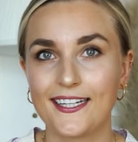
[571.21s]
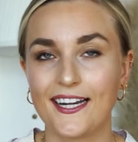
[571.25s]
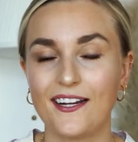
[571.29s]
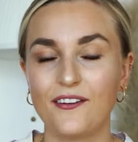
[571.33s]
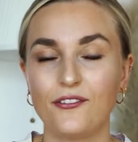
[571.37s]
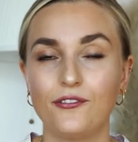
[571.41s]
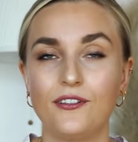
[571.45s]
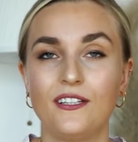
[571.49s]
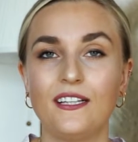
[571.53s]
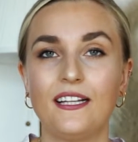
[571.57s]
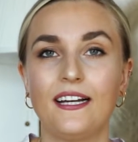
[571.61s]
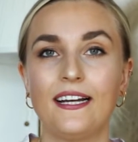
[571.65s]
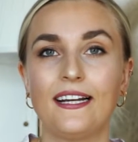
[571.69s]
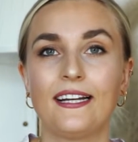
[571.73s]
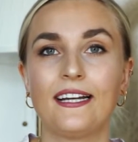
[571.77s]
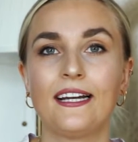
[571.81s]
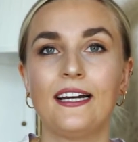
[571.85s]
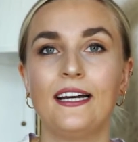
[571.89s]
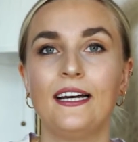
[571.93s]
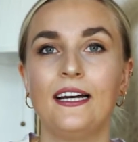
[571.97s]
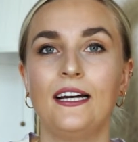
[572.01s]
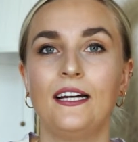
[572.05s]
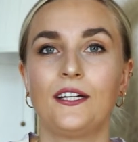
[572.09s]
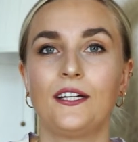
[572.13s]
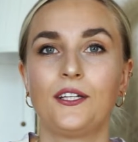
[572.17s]
I feel like
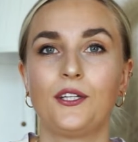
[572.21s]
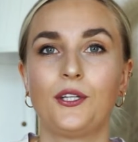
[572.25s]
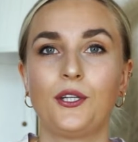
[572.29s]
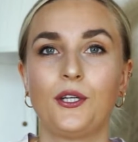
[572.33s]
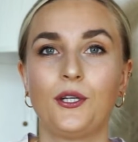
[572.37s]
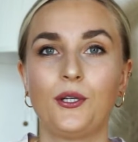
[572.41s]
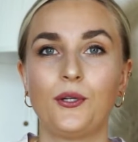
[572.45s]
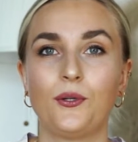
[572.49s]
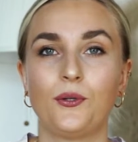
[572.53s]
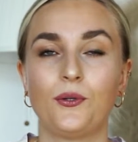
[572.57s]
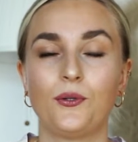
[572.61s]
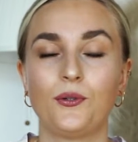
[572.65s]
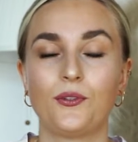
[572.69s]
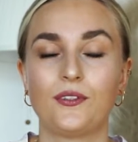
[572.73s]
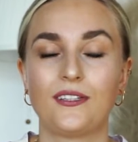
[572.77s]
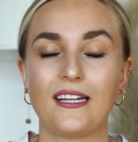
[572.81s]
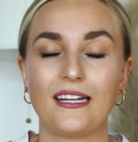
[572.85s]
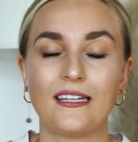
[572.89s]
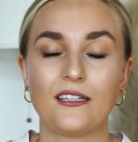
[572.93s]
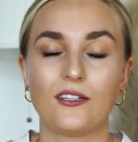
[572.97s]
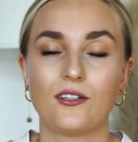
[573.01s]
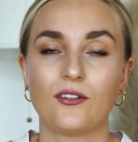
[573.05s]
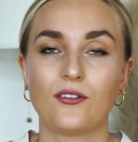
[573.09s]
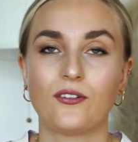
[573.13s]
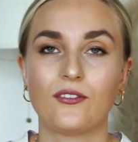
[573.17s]

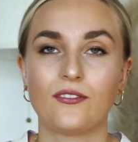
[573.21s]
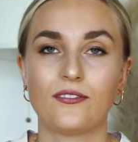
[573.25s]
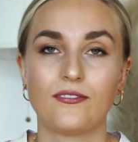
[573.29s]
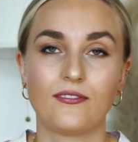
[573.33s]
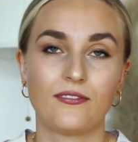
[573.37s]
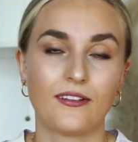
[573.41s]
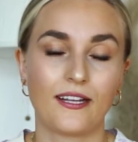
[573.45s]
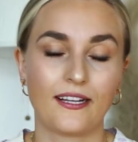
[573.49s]
they don't,